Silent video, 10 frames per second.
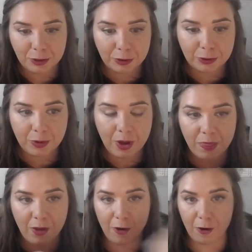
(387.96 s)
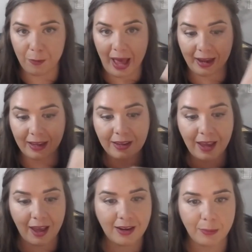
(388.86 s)
do the whole packet
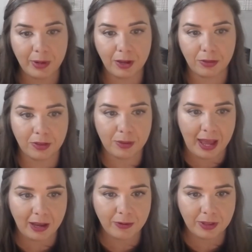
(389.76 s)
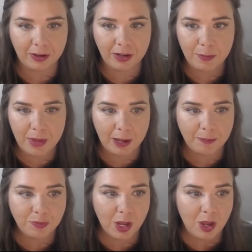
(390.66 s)
yet. I'm going to go through the packet with you in a minute.
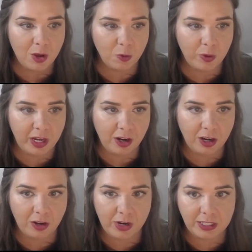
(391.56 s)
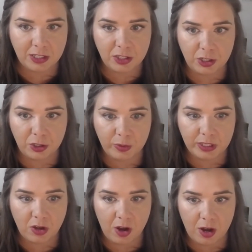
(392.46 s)
We are going to do
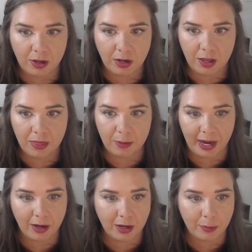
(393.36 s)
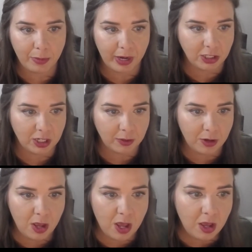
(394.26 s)
what's called the microdermabrasion.
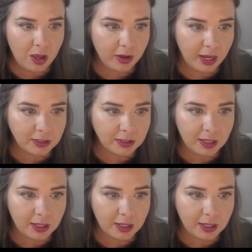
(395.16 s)
Okay, so